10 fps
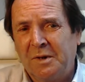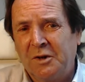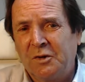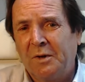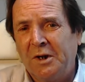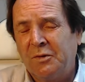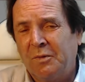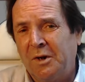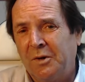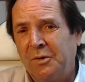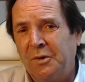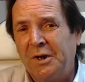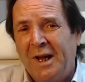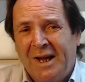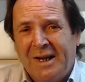In 2022,
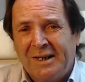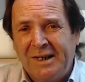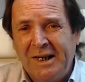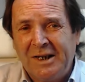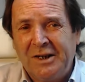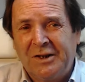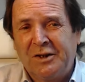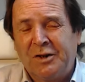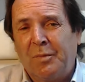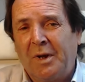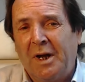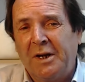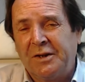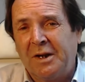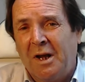the decrease in
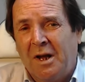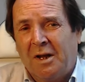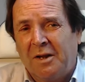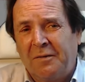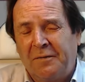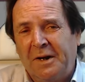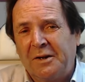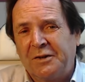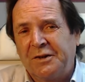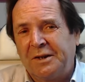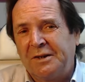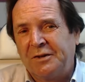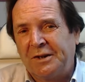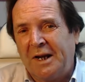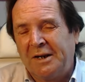supplies, and the figures
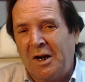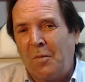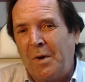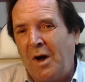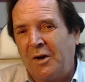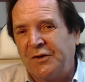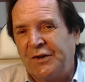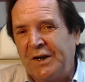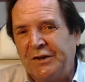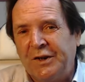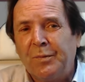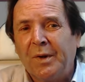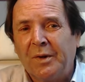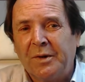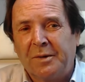stand at about 60
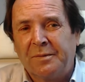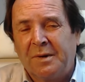billion.